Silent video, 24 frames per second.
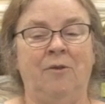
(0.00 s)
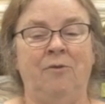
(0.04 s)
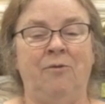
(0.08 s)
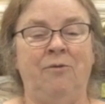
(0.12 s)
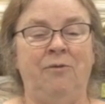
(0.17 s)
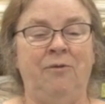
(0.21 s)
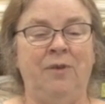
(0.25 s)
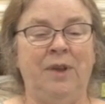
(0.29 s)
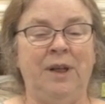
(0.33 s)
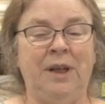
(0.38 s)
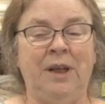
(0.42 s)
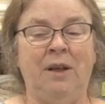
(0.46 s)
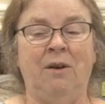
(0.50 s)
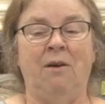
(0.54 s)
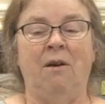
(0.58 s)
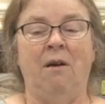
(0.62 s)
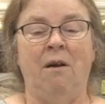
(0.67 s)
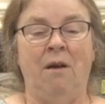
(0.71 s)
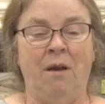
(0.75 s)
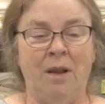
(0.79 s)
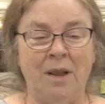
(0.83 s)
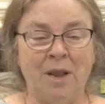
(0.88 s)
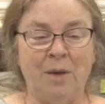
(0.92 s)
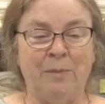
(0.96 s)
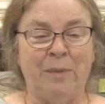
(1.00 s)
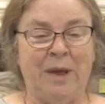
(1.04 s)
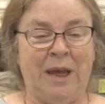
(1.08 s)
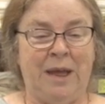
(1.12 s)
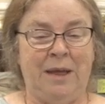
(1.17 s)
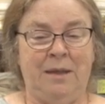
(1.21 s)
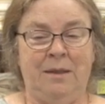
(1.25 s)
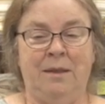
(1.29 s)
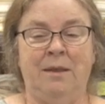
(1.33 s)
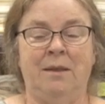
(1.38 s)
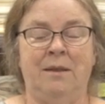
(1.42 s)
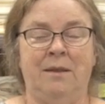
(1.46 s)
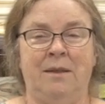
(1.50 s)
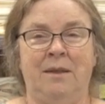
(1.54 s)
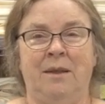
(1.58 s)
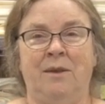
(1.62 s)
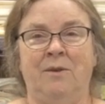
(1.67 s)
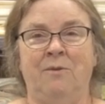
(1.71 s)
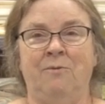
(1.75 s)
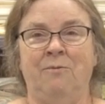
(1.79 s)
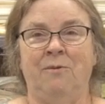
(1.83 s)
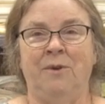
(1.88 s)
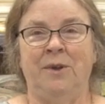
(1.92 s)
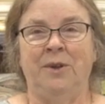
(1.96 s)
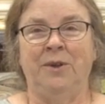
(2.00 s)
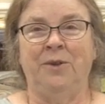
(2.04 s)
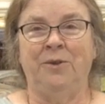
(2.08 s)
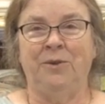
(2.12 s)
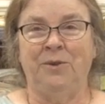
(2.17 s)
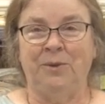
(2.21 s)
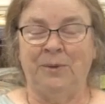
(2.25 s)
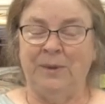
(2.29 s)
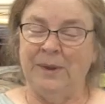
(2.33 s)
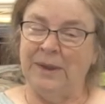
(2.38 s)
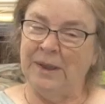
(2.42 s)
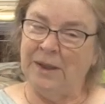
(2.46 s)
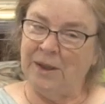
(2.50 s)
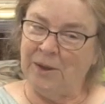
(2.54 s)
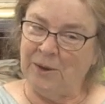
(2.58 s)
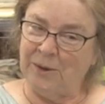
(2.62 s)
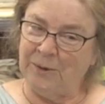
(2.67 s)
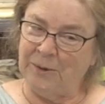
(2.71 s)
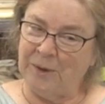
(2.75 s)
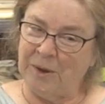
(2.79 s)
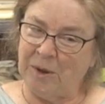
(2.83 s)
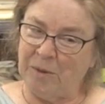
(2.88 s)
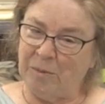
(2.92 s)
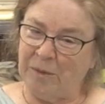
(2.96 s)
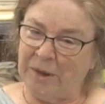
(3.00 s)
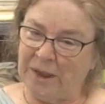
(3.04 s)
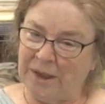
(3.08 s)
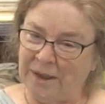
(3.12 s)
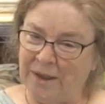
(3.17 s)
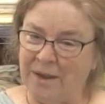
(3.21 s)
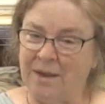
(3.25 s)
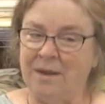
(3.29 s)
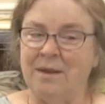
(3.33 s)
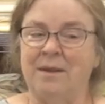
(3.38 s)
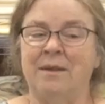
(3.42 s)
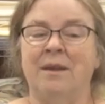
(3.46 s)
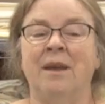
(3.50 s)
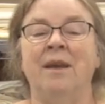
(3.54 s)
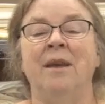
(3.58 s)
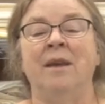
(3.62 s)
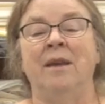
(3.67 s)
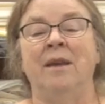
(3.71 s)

fit it on the box itself while you're doing the gluing because